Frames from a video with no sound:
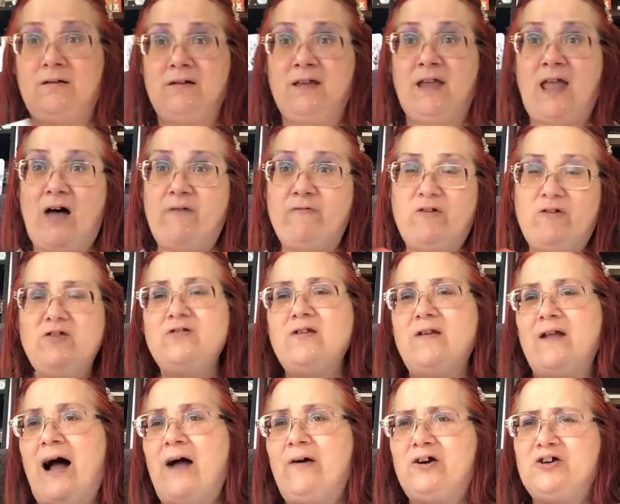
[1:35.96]
Kevin,
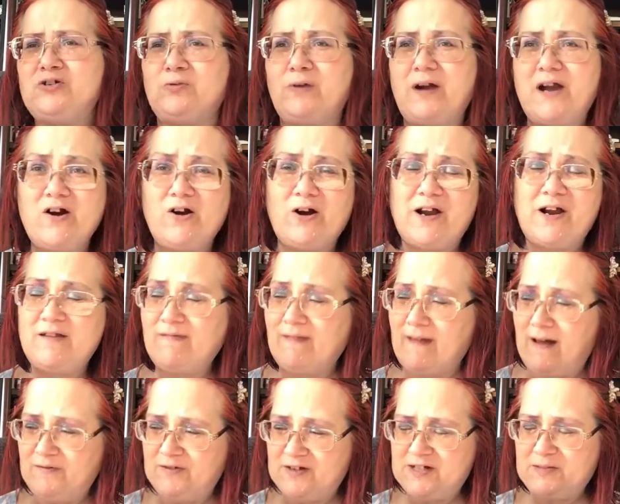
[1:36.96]
Irish reader, he
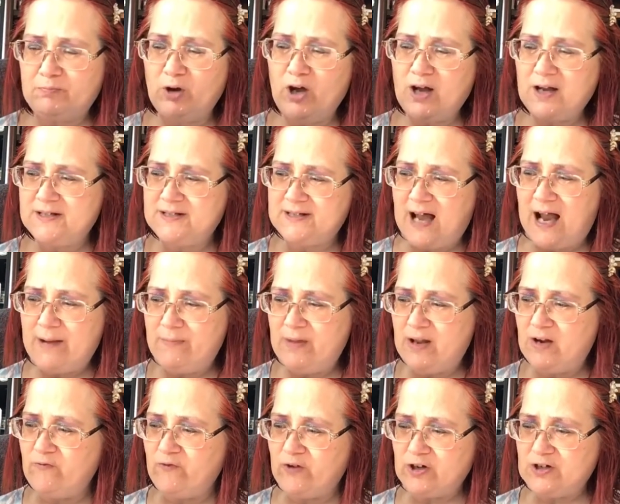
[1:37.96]
loves this book,
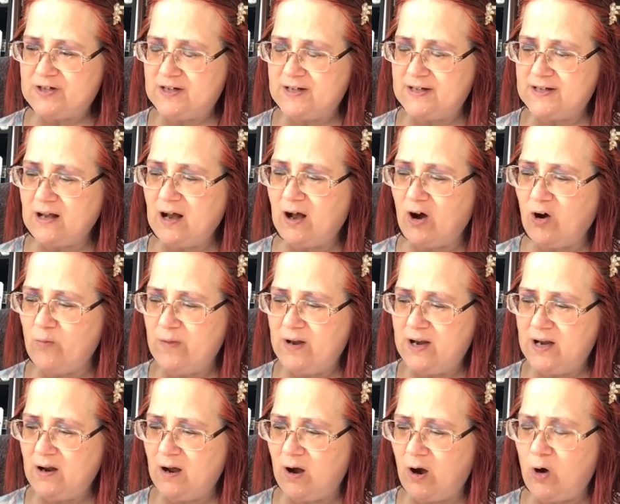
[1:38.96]
Simon versus the
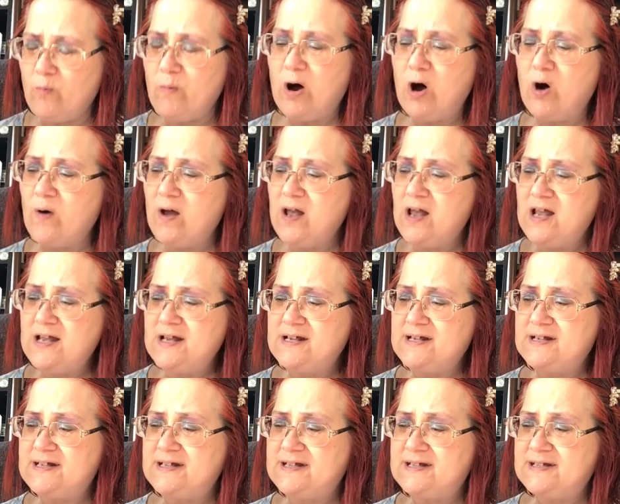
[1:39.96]
Homo
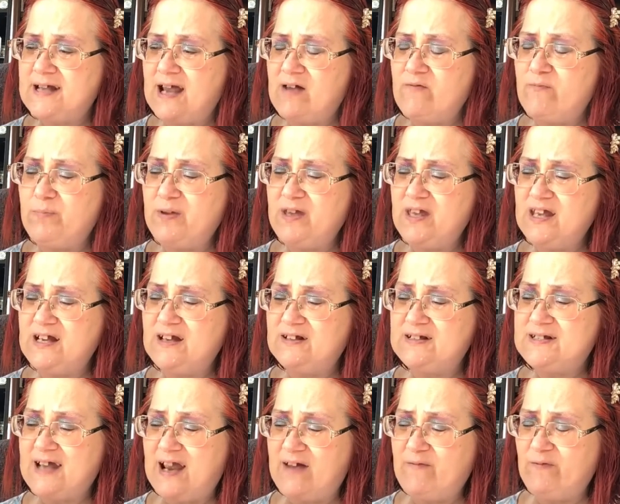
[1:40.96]

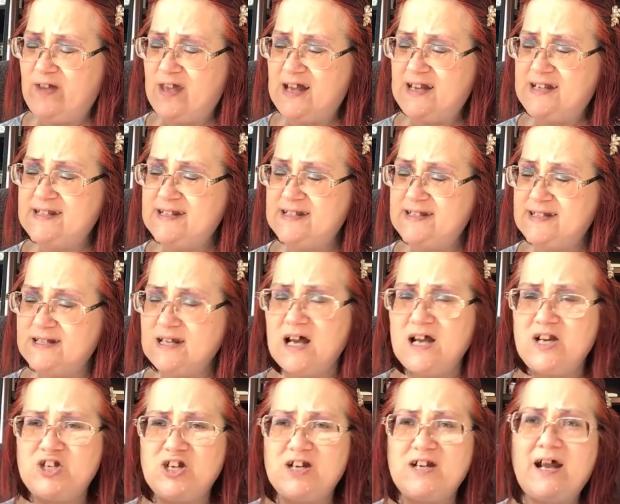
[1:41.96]
sapiens
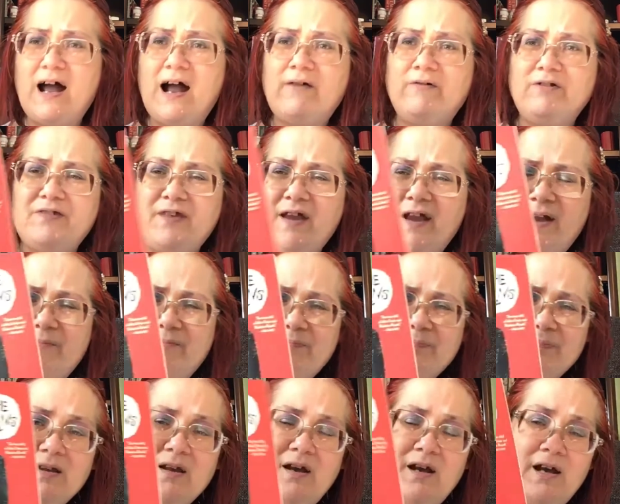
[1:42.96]
agenda, how you say it.
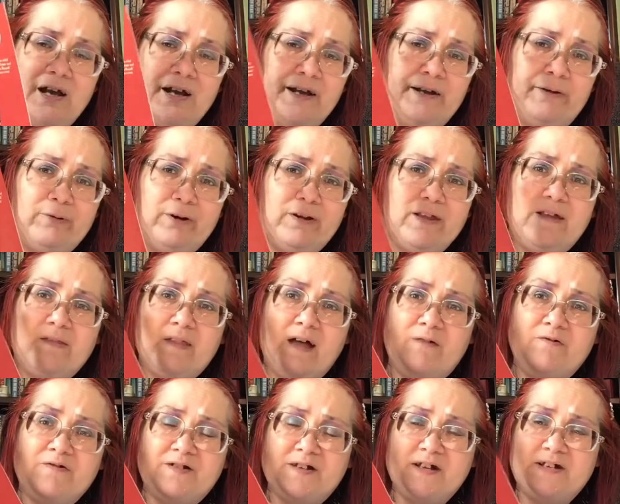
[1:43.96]
He really
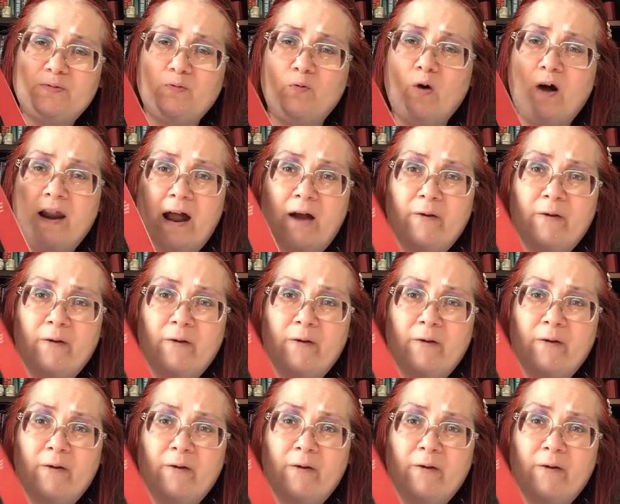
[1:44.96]
loves this one.